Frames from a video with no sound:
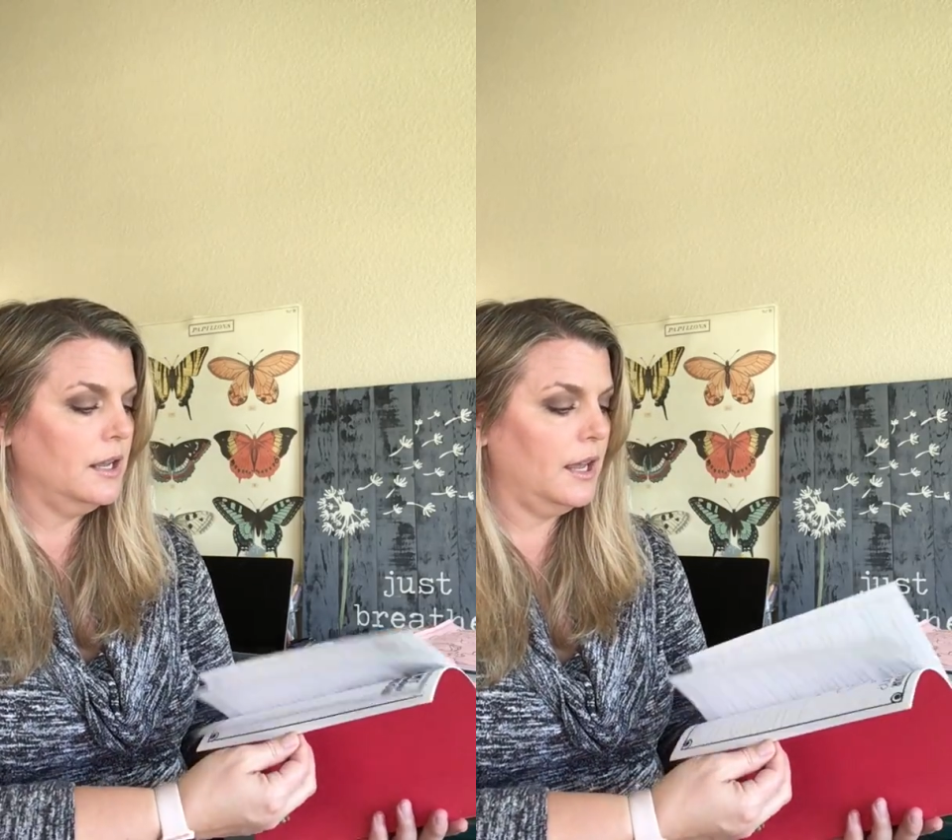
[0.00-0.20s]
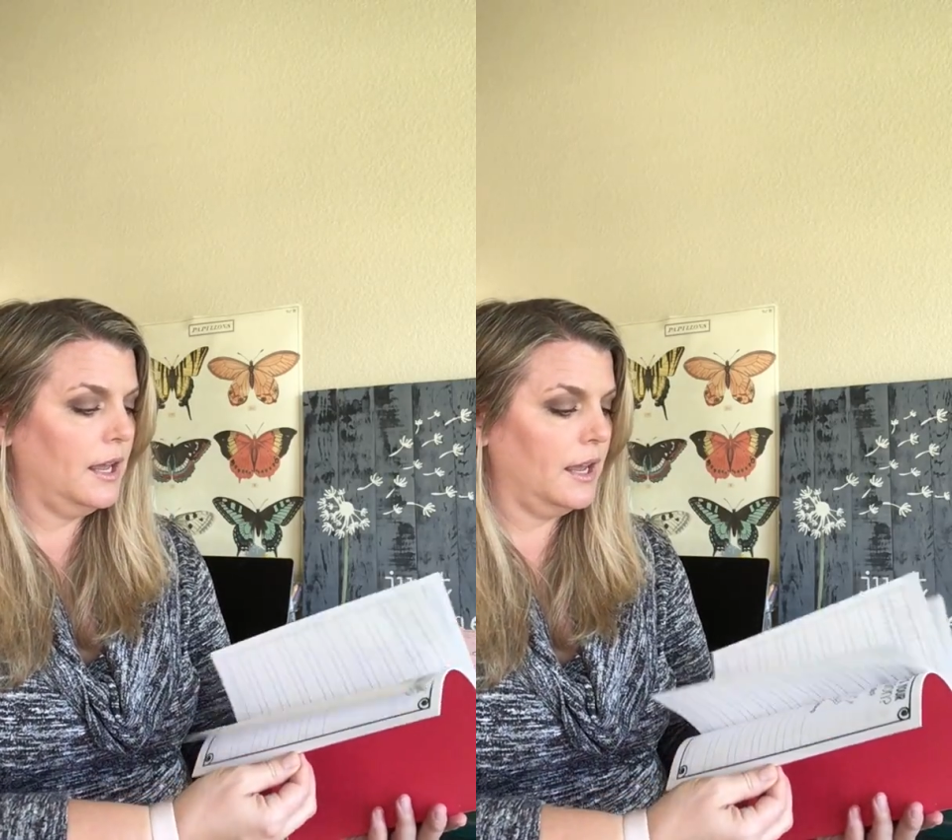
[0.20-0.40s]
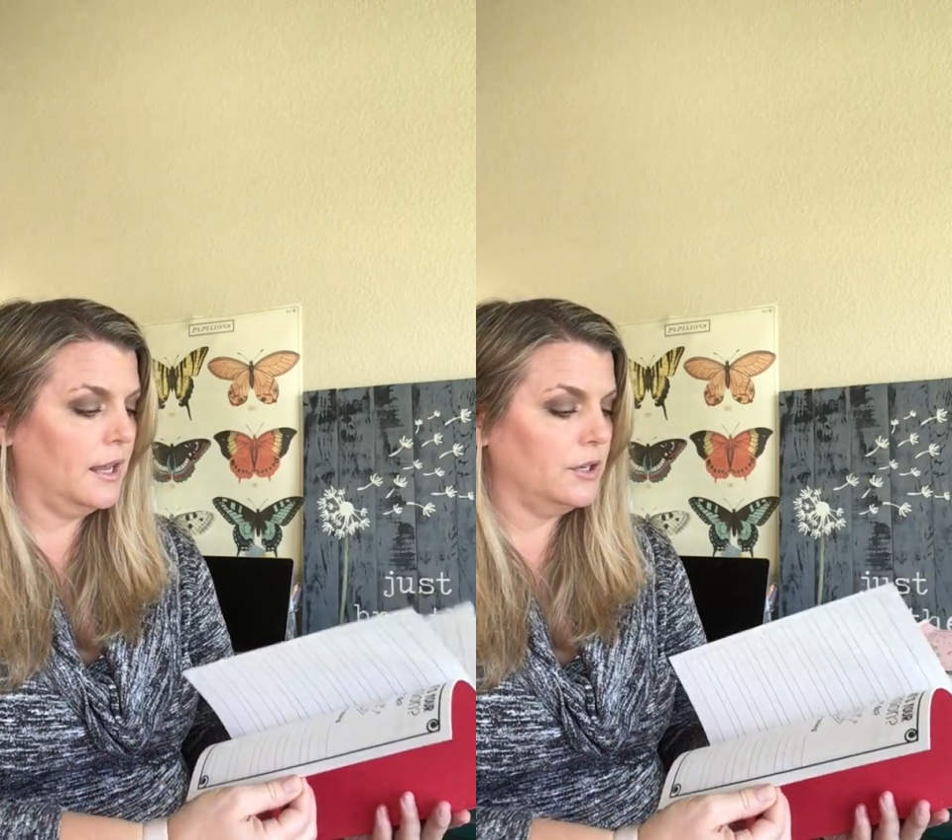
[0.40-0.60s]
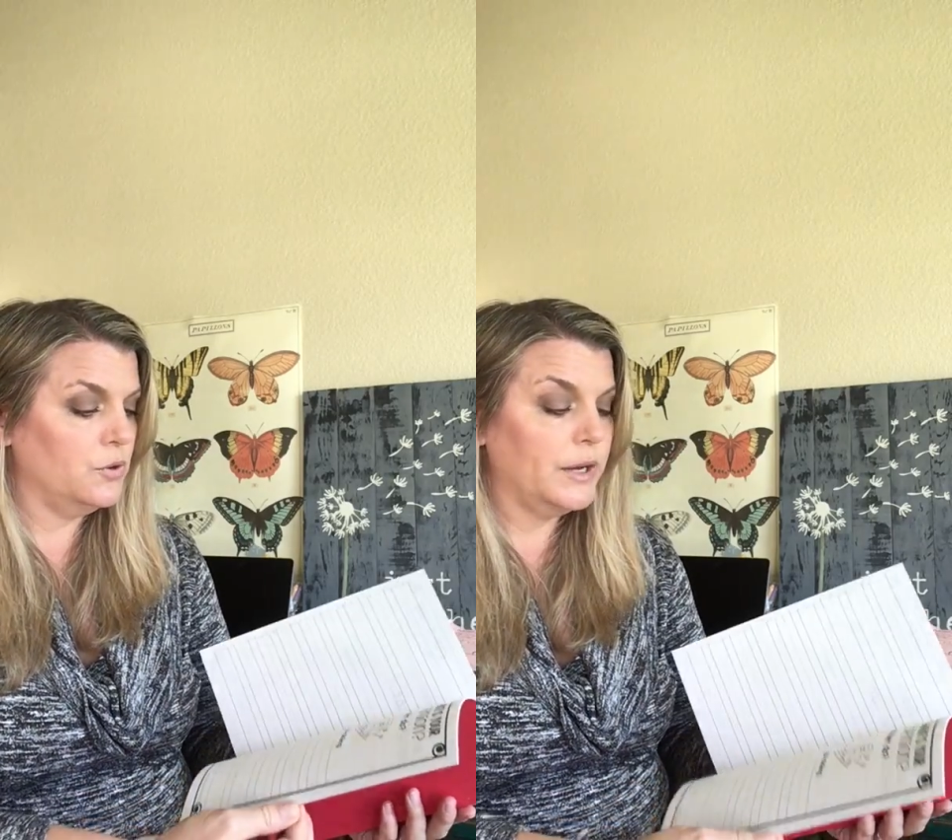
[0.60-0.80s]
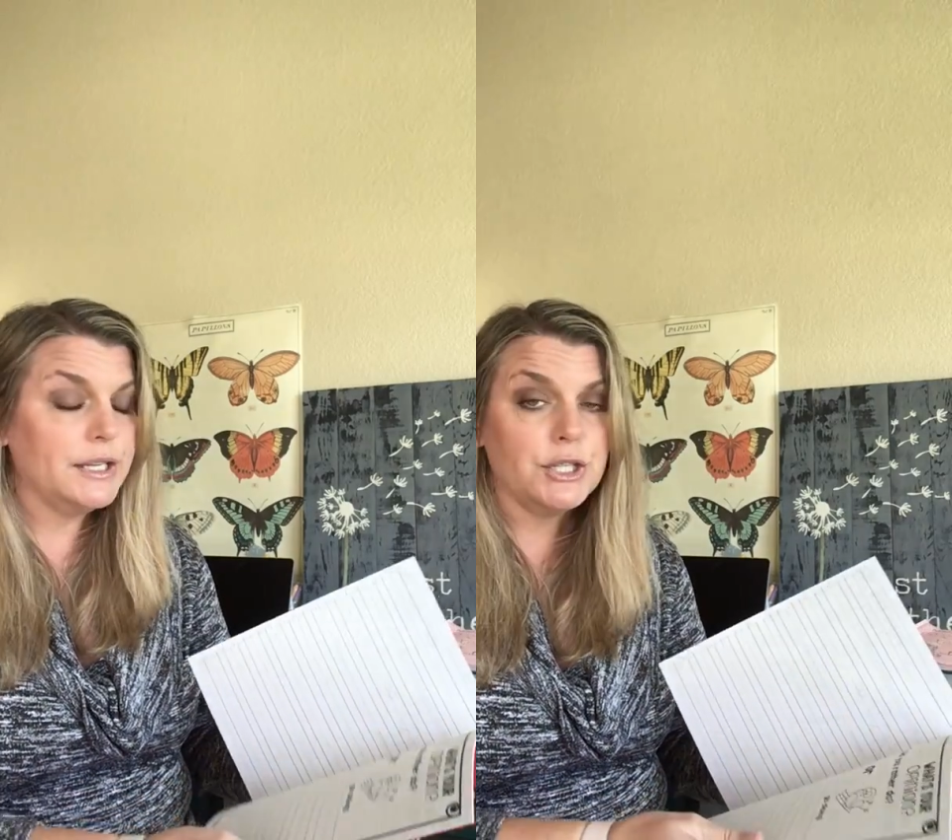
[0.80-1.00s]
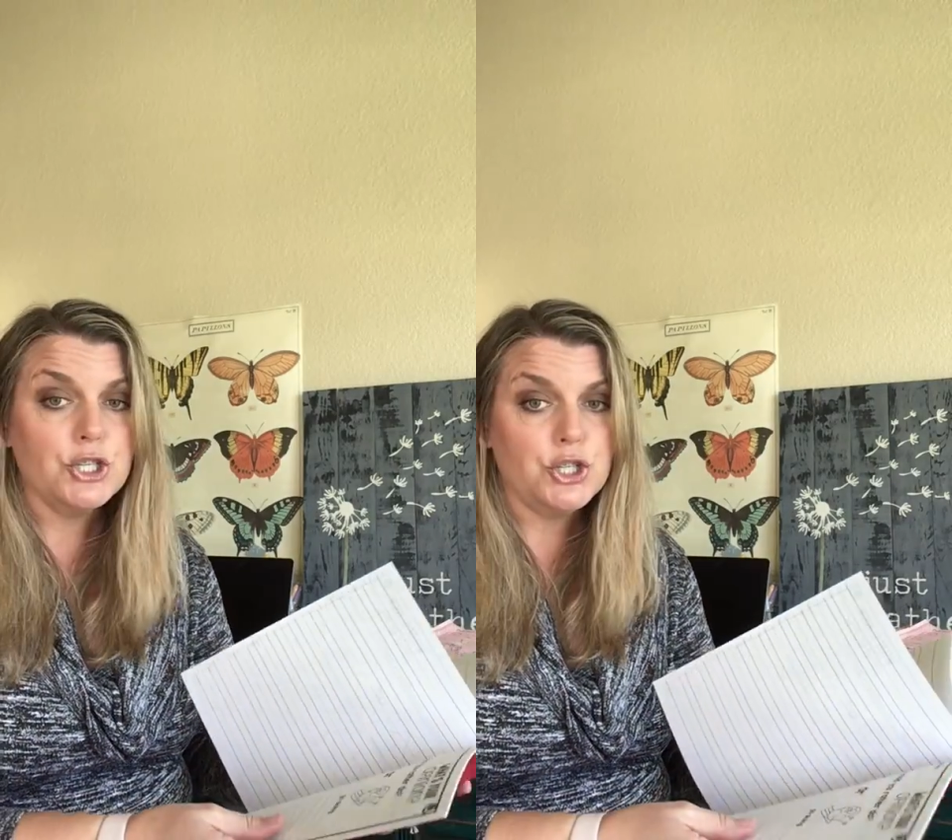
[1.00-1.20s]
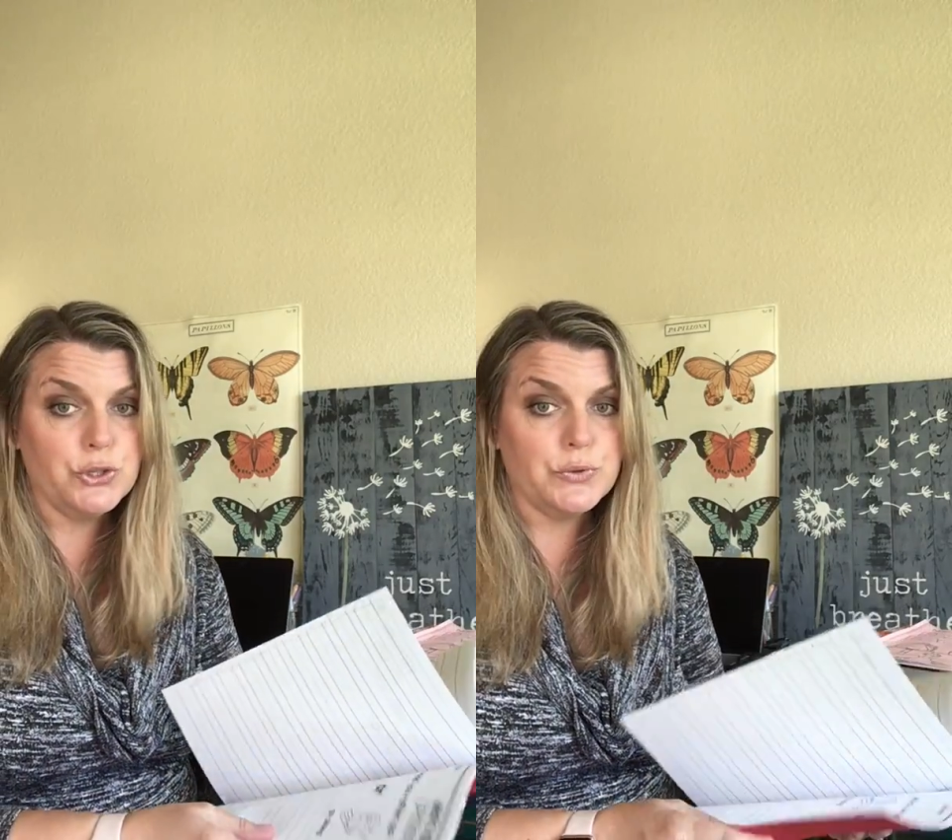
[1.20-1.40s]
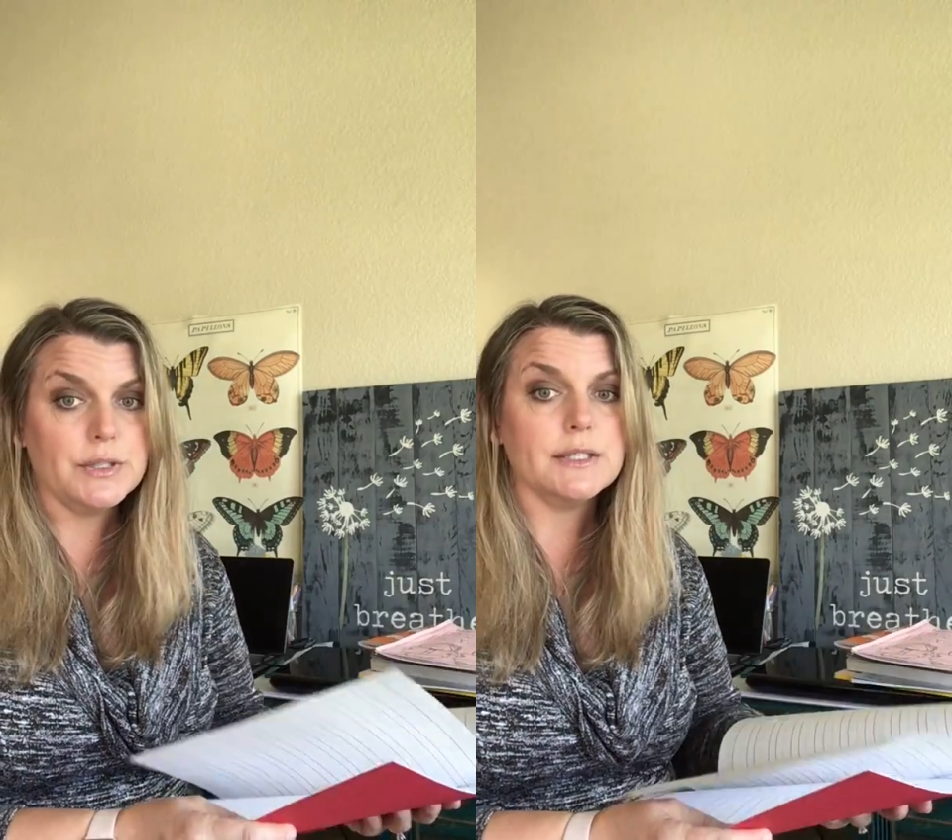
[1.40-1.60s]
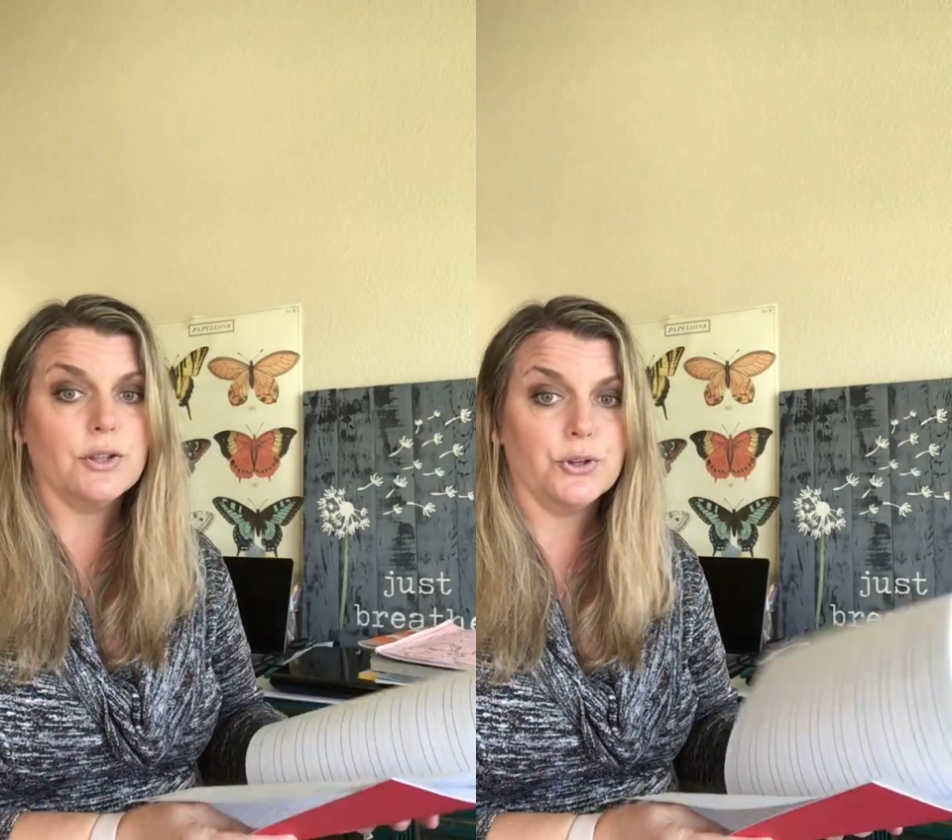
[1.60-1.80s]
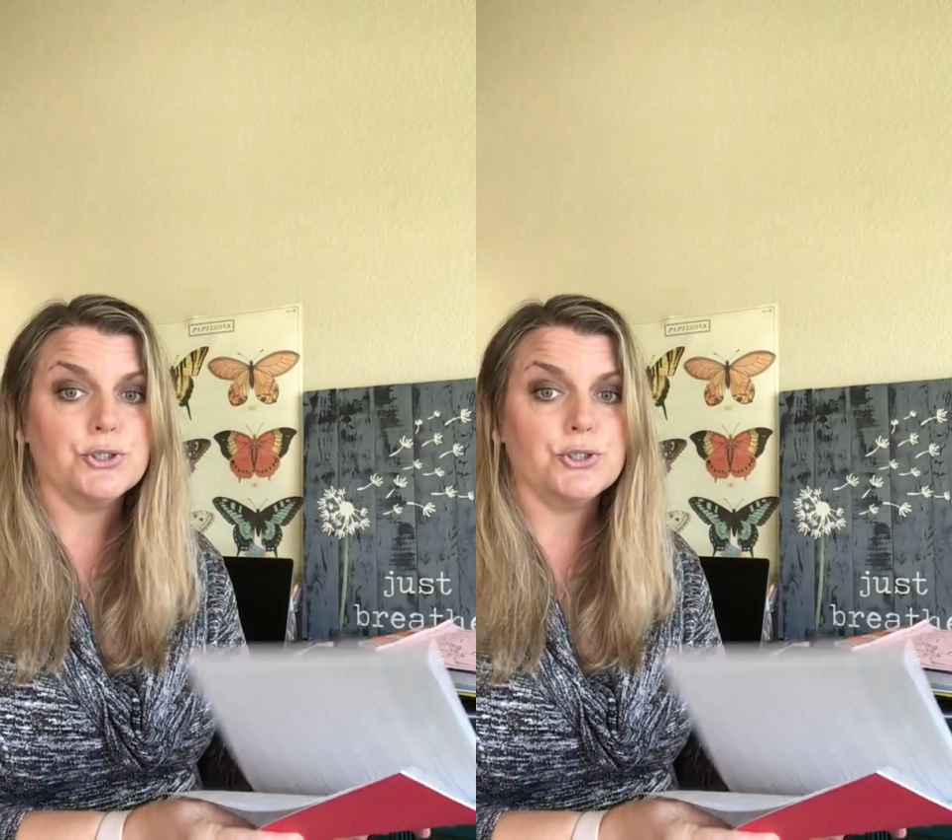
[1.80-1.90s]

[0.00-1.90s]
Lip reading: and you get to choose as long